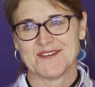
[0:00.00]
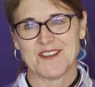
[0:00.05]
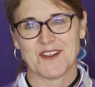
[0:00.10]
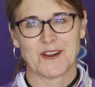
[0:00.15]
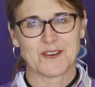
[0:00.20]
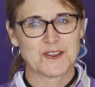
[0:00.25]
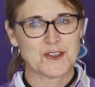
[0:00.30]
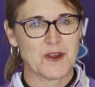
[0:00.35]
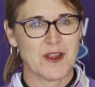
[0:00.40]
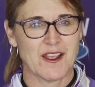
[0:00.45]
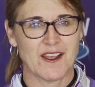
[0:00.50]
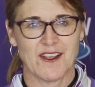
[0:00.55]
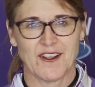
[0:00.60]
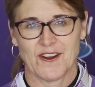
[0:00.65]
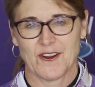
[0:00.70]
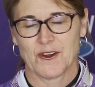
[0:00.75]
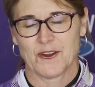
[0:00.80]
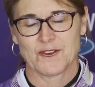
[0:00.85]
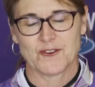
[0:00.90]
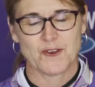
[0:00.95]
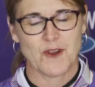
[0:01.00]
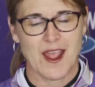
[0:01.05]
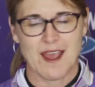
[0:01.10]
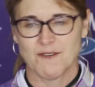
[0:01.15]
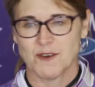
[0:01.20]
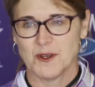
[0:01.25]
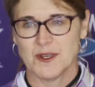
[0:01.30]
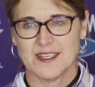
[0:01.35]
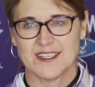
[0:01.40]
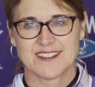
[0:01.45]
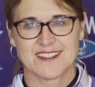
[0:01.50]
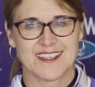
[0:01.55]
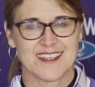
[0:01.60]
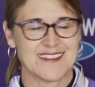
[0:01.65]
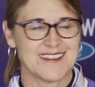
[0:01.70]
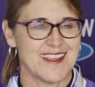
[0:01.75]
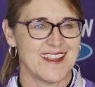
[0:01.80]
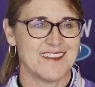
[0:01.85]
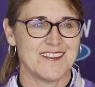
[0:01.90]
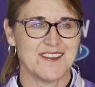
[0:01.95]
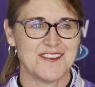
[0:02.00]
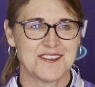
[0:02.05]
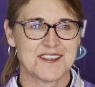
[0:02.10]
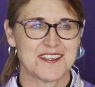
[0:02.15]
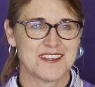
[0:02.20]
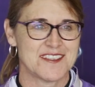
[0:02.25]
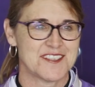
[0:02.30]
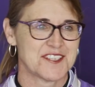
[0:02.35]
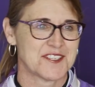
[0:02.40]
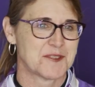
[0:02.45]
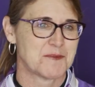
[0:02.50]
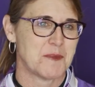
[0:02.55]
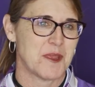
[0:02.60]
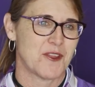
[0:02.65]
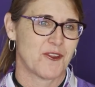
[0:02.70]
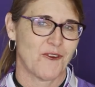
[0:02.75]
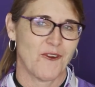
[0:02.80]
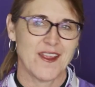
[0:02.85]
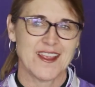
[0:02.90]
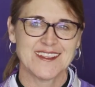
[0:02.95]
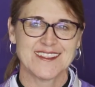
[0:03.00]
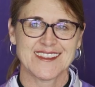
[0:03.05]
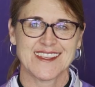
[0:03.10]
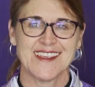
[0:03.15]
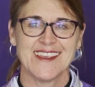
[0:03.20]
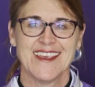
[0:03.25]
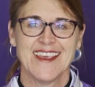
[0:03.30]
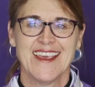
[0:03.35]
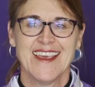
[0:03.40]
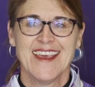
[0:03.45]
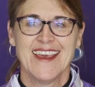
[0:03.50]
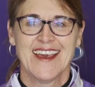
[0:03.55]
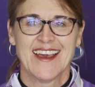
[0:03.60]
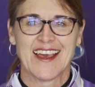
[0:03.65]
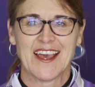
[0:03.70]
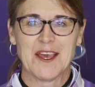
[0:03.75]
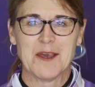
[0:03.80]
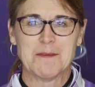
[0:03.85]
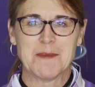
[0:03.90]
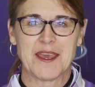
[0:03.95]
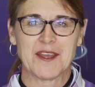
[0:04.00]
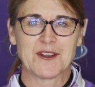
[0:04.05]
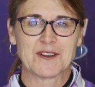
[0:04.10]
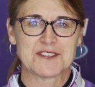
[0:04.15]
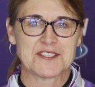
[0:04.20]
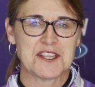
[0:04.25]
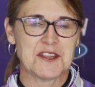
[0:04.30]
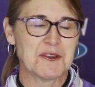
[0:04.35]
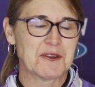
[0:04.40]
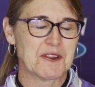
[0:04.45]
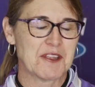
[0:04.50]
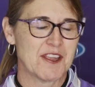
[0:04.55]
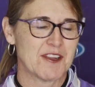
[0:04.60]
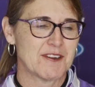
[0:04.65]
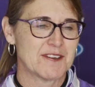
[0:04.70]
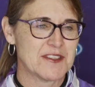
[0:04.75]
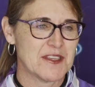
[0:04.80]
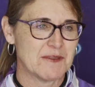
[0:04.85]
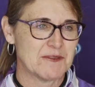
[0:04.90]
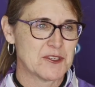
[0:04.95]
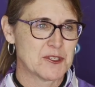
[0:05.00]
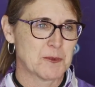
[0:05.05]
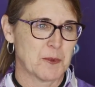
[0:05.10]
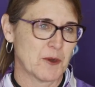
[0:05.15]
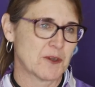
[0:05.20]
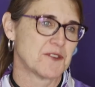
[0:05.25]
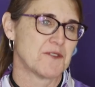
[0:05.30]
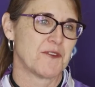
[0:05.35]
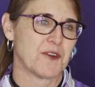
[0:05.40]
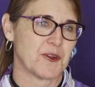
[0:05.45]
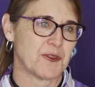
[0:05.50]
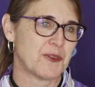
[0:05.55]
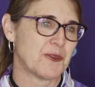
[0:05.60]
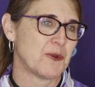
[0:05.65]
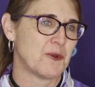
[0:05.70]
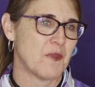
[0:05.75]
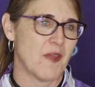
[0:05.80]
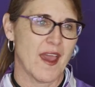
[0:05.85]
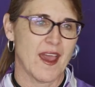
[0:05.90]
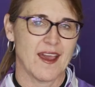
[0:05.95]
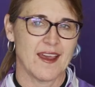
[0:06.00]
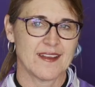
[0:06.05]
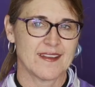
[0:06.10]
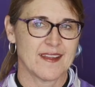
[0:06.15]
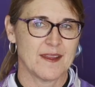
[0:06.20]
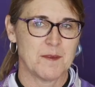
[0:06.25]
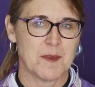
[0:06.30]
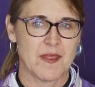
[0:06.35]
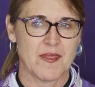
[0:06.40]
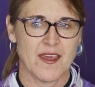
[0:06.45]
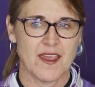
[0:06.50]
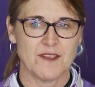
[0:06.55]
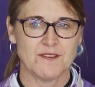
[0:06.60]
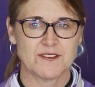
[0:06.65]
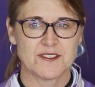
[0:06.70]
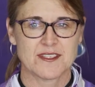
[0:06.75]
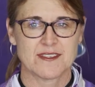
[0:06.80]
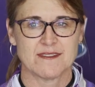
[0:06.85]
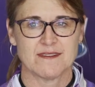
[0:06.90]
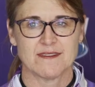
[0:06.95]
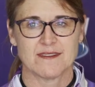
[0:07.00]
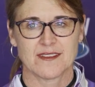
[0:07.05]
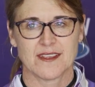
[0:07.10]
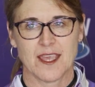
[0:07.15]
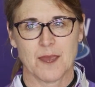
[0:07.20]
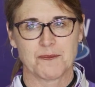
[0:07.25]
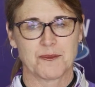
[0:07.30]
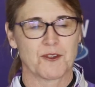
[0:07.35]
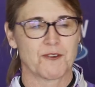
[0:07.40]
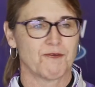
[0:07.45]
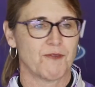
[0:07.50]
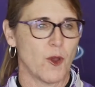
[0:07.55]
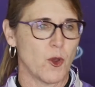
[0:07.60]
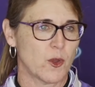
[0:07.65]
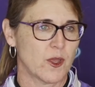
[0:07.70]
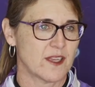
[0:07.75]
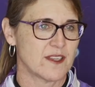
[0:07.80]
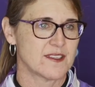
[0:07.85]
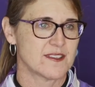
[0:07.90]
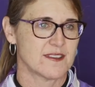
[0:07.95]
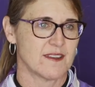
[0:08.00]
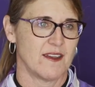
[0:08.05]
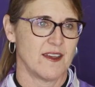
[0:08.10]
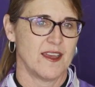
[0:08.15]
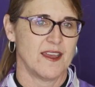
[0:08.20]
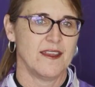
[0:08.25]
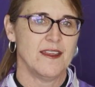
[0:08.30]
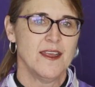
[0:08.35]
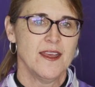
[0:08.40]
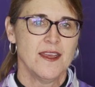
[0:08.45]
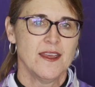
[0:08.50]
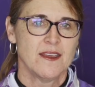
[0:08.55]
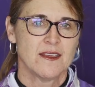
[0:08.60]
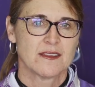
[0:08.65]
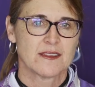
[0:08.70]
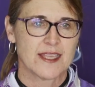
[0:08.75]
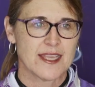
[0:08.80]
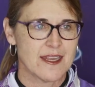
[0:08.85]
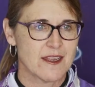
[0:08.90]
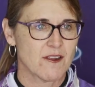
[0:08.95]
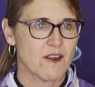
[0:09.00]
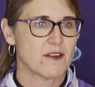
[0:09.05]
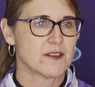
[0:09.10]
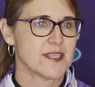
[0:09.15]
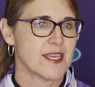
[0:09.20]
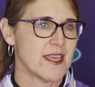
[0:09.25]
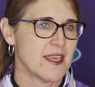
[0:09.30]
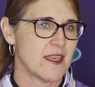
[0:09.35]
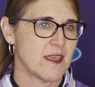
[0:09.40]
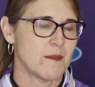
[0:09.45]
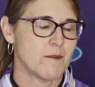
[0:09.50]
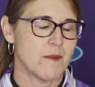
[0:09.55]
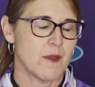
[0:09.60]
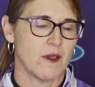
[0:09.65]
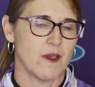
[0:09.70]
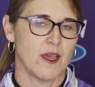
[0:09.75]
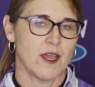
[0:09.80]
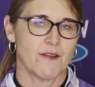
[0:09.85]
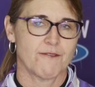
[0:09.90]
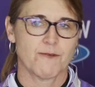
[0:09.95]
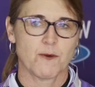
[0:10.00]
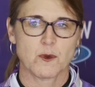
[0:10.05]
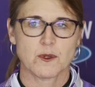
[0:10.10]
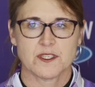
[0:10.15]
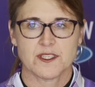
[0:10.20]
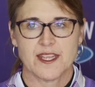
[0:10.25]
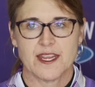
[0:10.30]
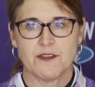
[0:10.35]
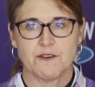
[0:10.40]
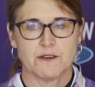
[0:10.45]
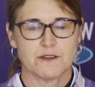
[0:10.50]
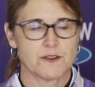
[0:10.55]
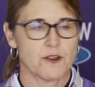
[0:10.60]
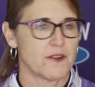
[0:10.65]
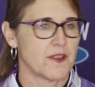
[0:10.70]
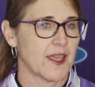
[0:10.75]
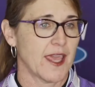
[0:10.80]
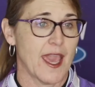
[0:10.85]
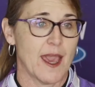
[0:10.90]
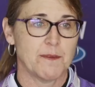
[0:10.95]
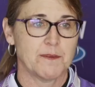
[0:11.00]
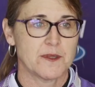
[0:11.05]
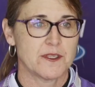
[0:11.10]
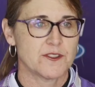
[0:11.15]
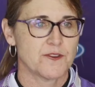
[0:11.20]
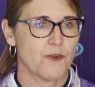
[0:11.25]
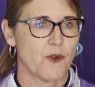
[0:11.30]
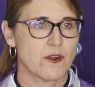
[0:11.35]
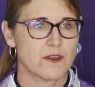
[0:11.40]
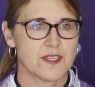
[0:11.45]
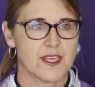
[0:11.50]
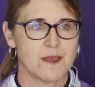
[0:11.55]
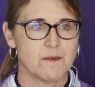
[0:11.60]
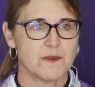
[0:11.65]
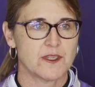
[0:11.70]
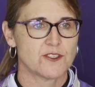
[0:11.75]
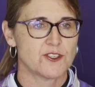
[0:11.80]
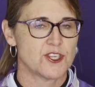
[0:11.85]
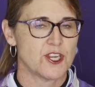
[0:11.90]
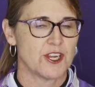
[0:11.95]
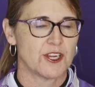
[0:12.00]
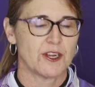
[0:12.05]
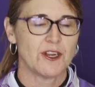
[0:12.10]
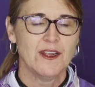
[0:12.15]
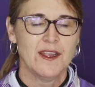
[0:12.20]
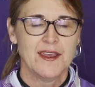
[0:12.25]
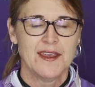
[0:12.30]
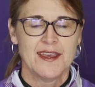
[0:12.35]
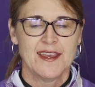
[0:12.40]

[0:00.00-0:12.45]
Our travel has continued to just be crazy, and our senior years have just persevered through that. I mean, they've kept their focus on leading our team. Our four seniors are the captains for our team this year,